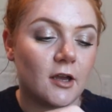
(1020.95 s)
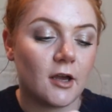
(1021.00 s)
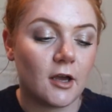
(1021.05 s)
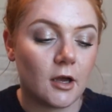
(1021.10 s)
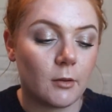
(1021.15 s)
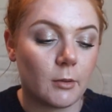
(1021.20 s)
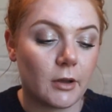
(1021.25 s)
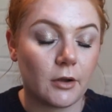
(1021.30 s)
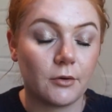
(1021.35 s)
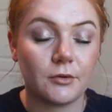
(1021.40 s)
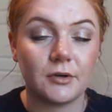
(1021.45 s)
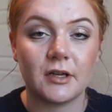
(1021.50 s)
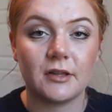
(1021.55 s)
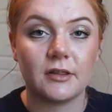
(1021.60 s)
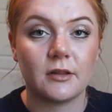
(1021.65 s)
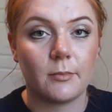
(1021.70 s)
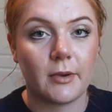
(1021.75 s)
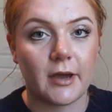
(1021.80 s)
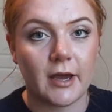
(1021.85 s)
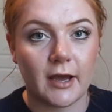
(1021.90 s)
I owned it in
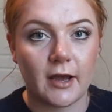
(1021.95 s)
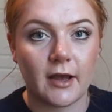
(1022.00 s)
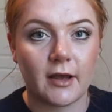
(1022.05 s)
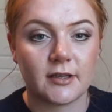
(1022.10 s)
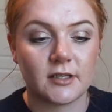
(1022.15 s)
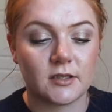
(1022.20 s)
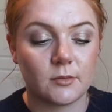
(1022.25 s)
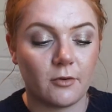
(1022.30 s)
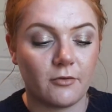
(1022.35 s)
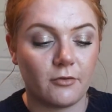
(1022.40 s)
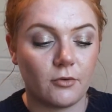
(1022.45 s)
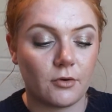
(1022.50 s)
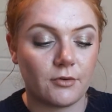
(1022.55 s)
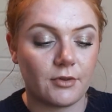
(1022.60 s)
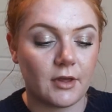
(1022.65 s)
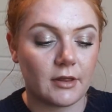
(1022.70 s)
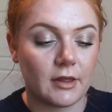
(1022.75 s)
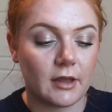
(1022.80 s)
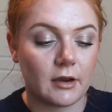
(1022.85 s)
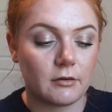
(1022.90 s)
the past before
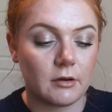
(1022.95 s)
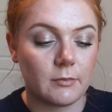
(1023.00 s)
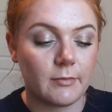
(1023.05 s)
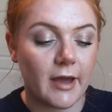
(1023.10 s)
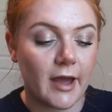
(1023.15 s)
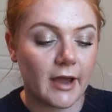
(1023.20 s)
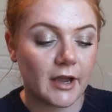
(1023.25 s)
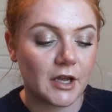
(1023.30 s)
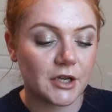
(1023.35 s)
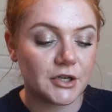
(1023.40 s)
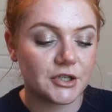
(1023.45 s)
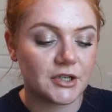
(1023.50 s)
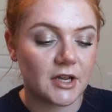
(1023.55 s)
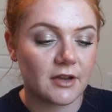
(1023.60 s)
they like repackaged